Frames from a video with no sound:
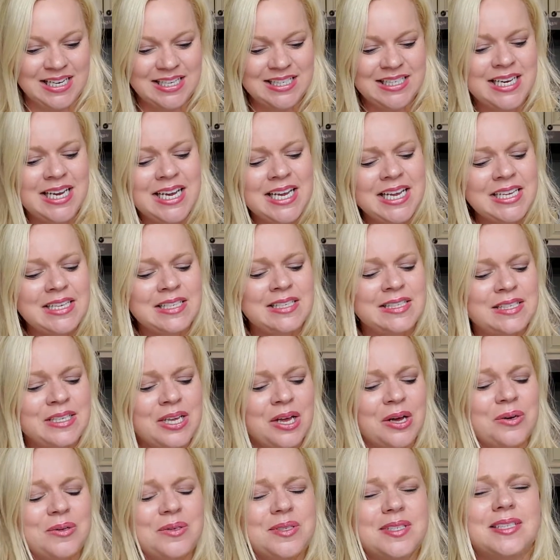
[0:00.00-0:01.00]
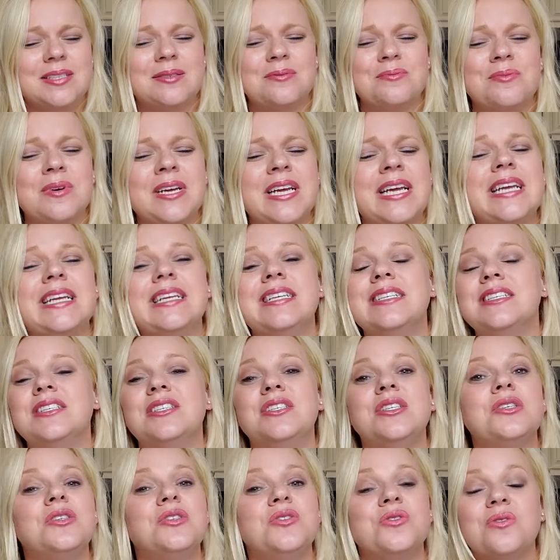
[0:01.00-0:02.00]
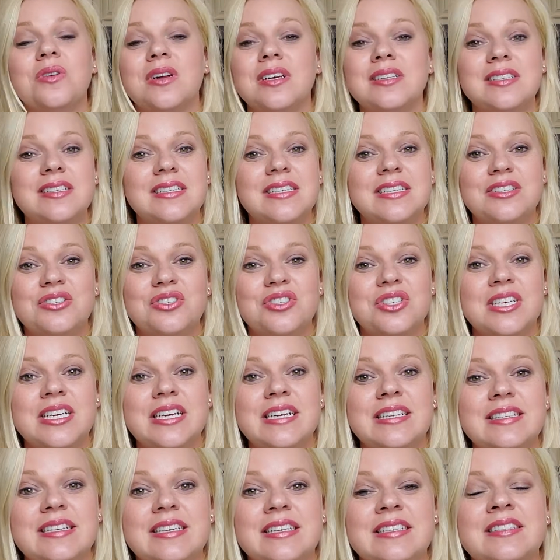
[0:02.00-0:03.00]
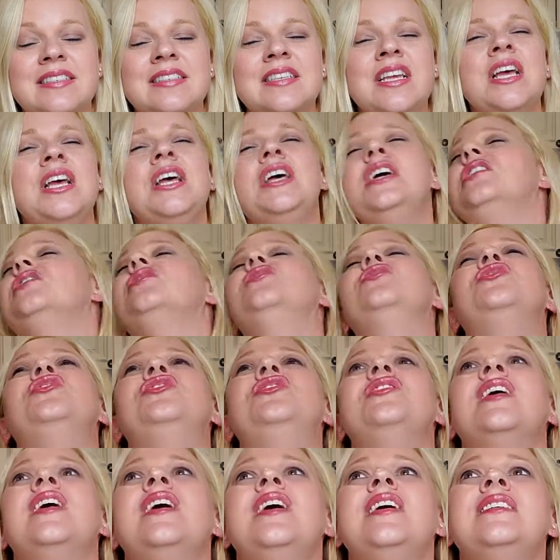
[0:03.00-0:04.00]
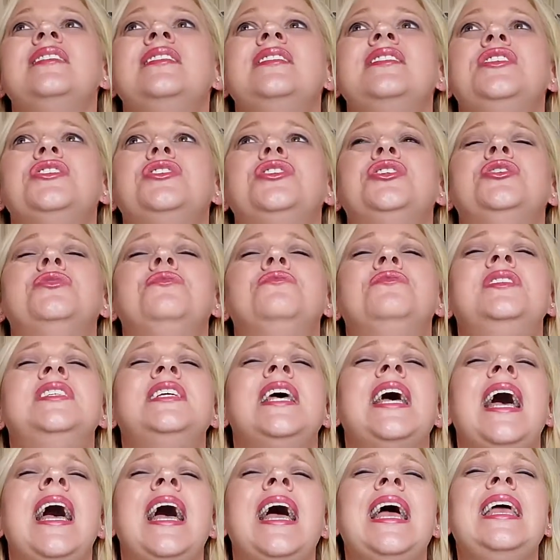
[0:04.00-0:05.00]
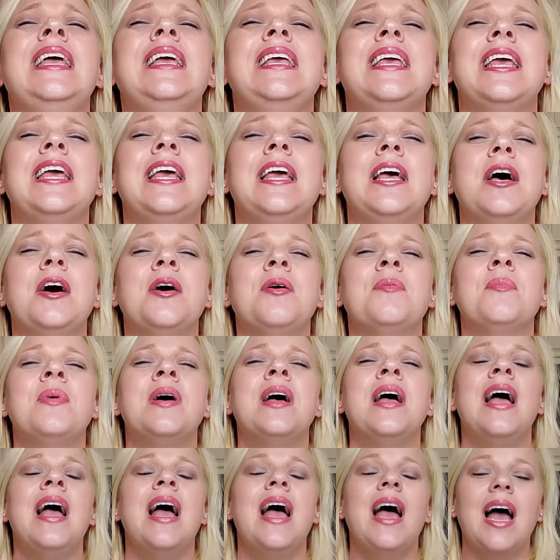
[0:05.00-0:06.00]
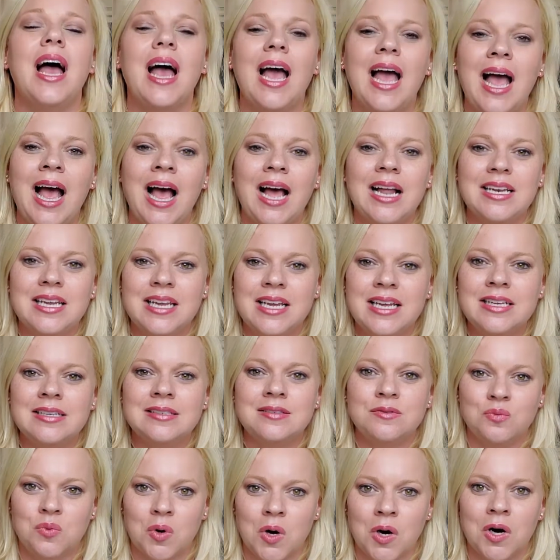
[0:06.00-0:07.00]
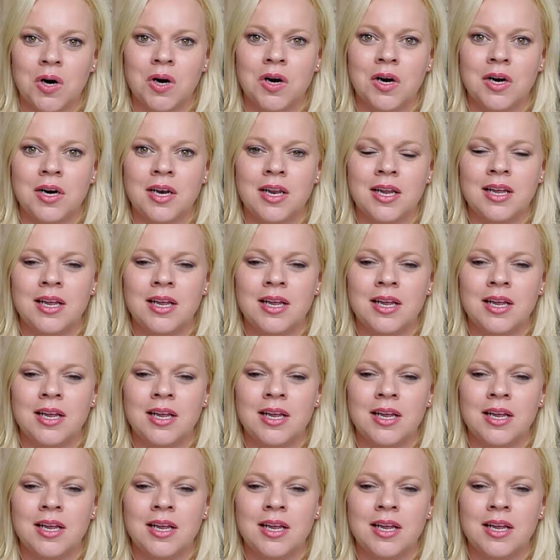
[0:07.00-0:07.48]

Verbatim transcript: Tis so sweet to trust in Jesus, just to take him at his word,